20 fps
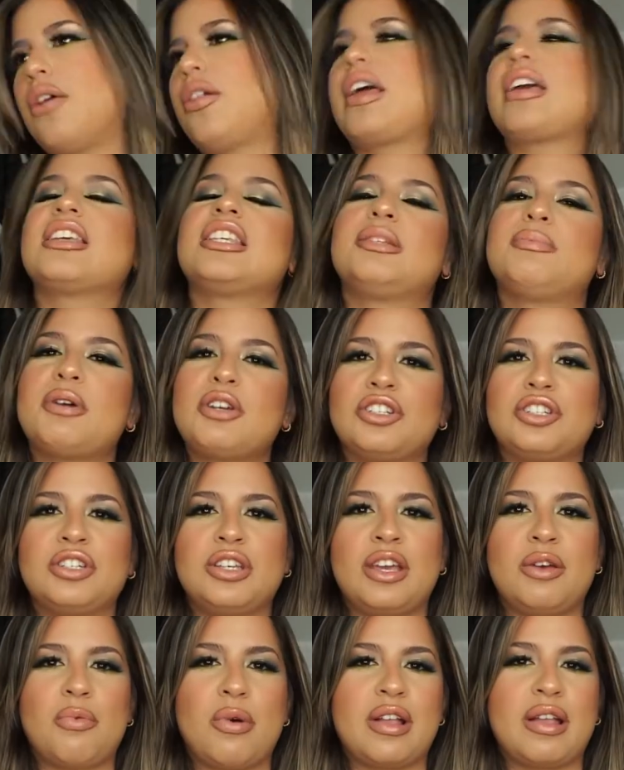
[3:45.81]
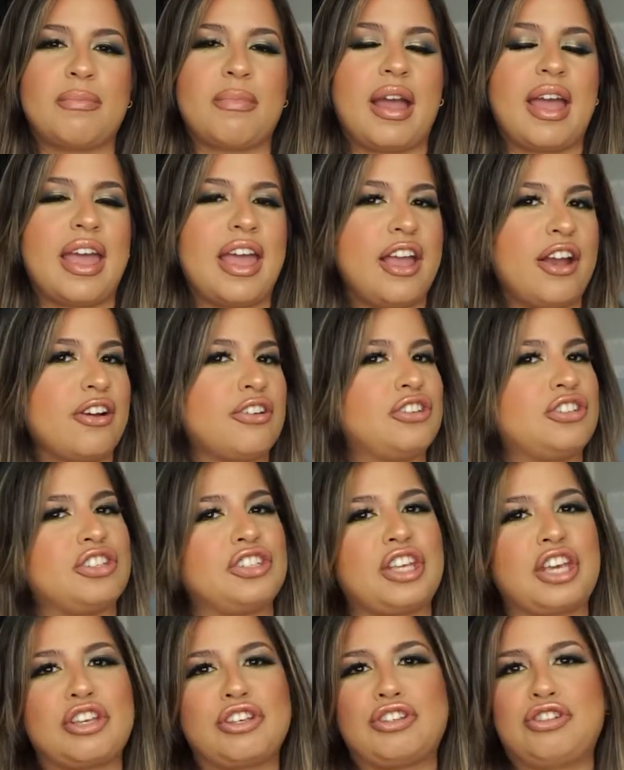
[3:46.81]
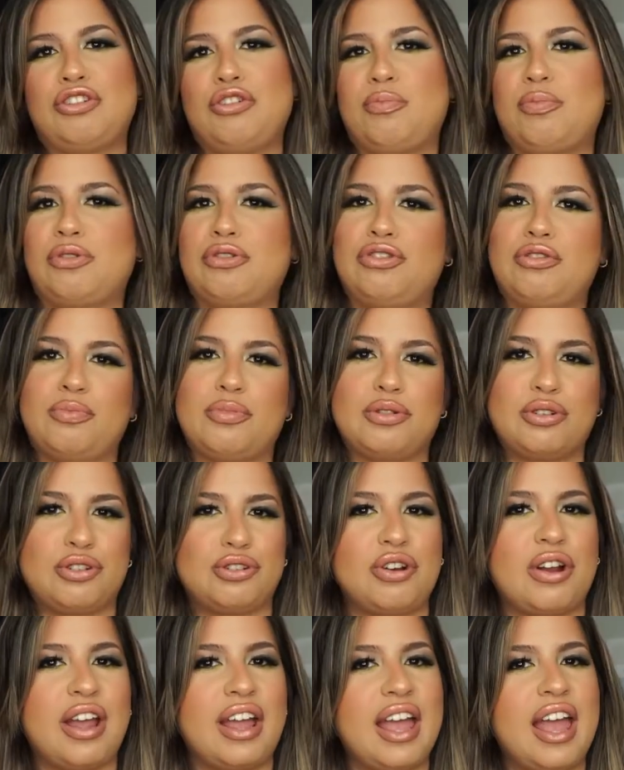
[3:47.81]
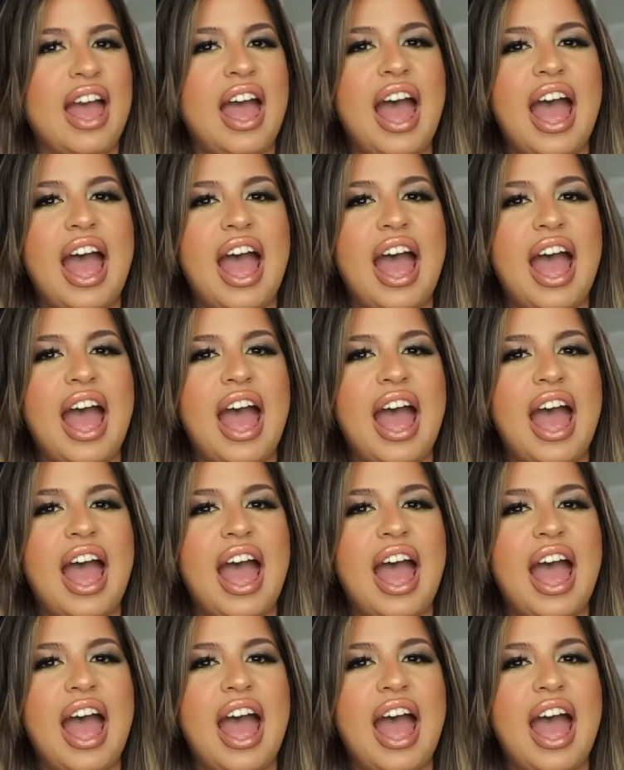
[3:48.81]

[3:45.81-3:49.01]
Like especially when my hair is just like super, super straight,